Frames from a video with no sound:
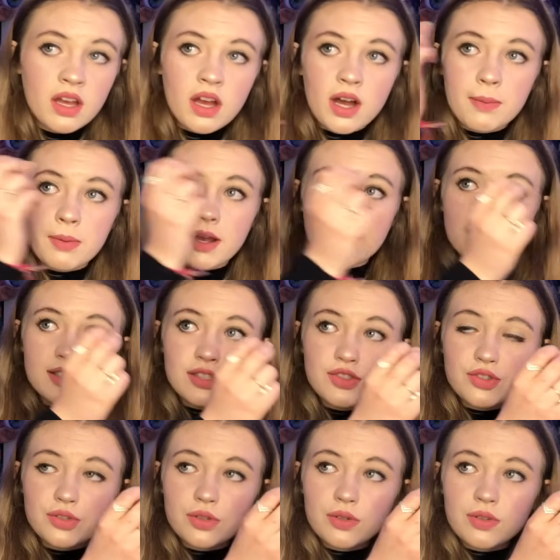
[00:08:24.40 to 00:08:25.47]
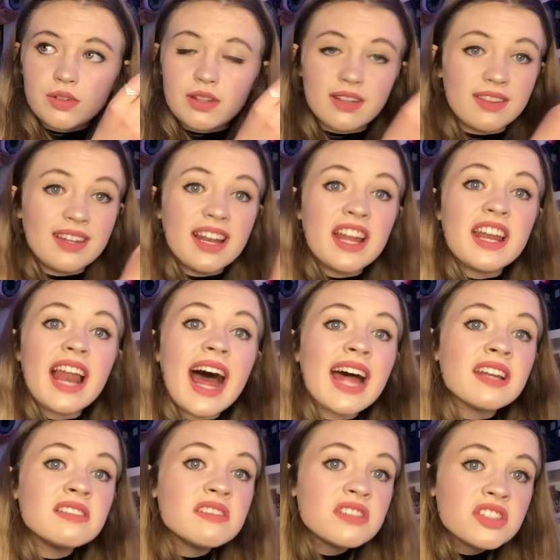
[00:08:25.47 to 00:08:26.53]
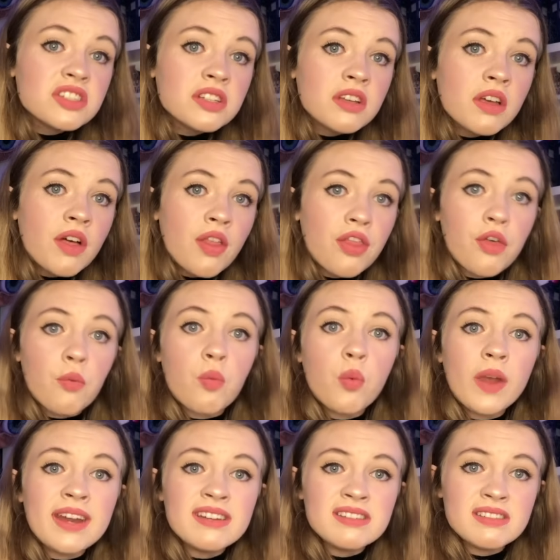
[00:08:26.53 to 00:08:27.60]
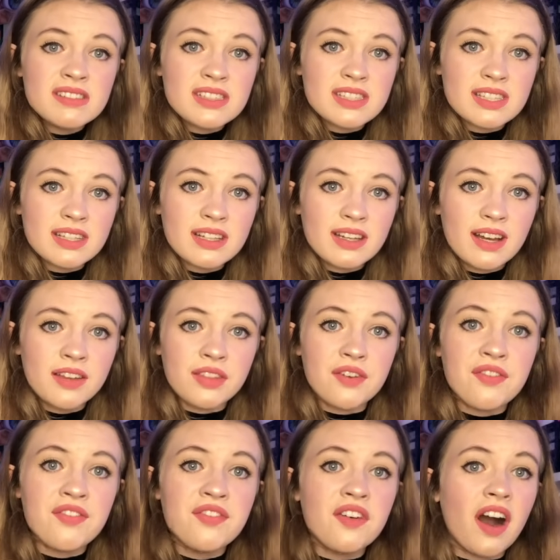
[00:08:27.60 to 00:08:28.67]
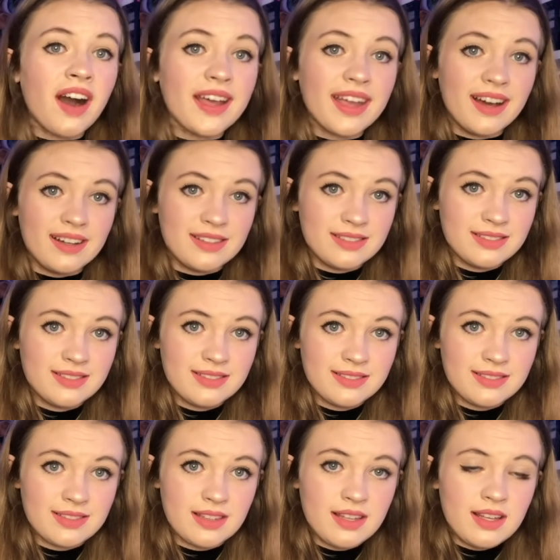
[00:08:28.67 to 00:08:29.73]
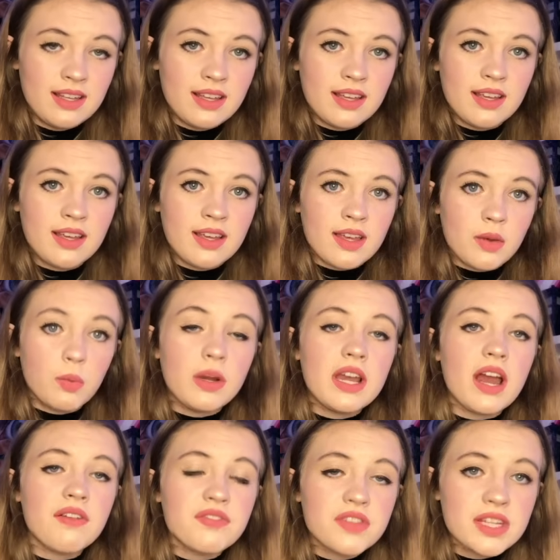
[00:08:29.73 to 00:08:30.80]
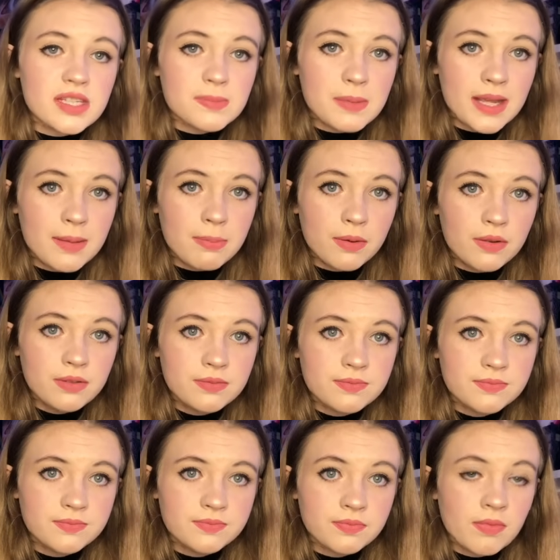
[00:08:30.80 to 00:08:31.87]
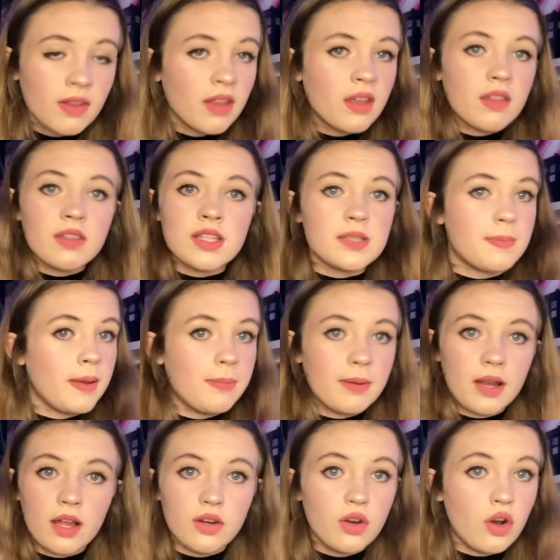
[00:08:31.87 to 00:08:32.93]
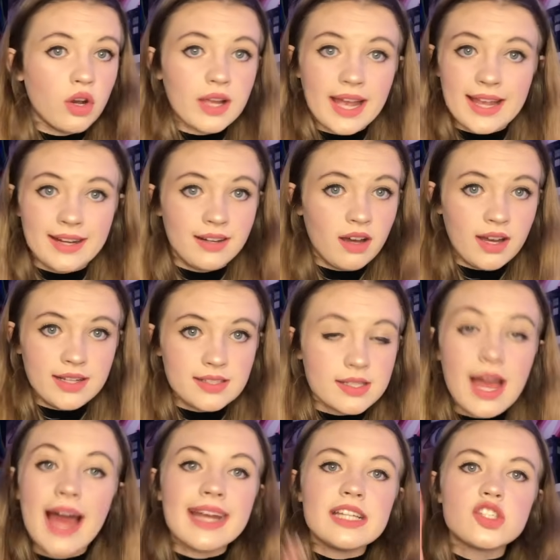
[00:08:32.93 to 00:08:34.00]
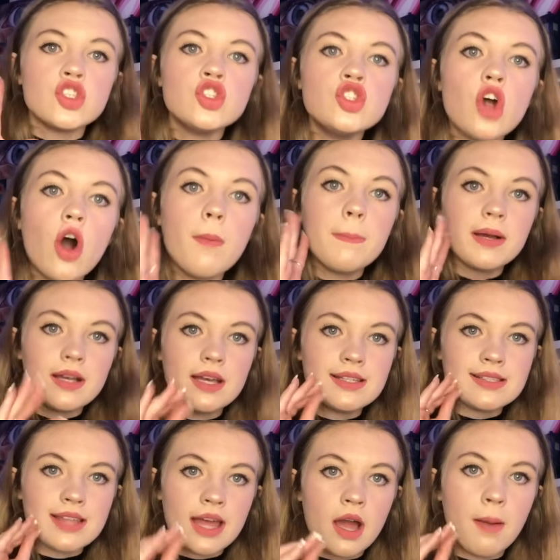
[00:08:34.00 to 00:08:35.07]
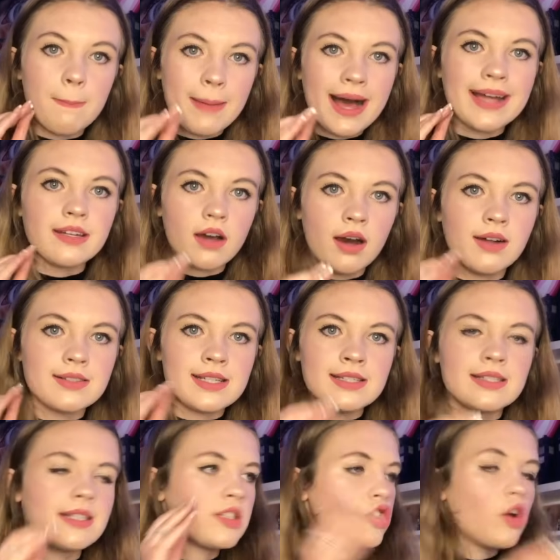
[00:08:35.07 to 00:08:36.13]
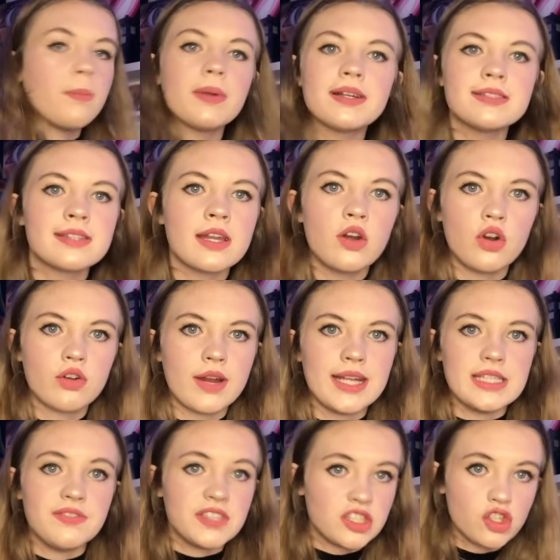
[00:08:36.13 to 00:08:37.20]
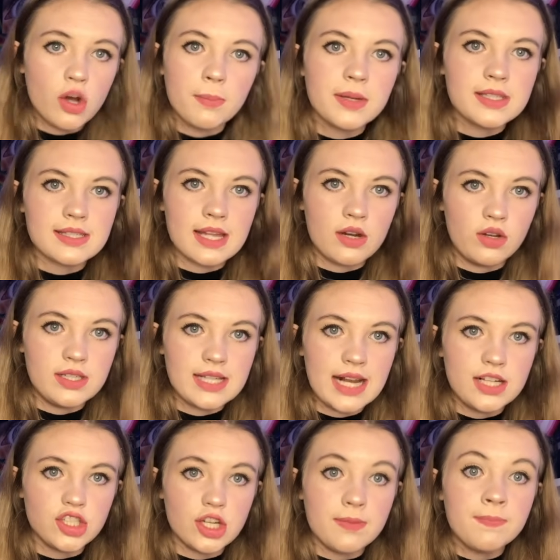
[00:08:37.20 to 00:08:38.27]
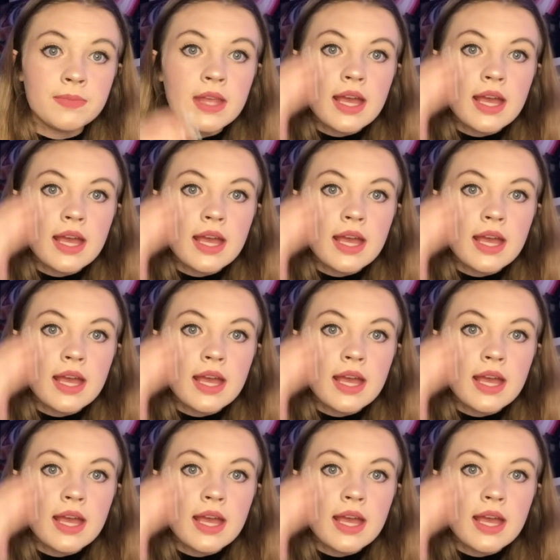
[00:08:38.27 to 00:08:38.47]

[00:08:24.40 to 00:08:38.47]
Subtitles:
I'm going to draw the land, the wind, and the fire. We love these people. These people are not getting nines. And it's not because they are bad artists. It's not because they're not creative. It's not because they're not intelligent.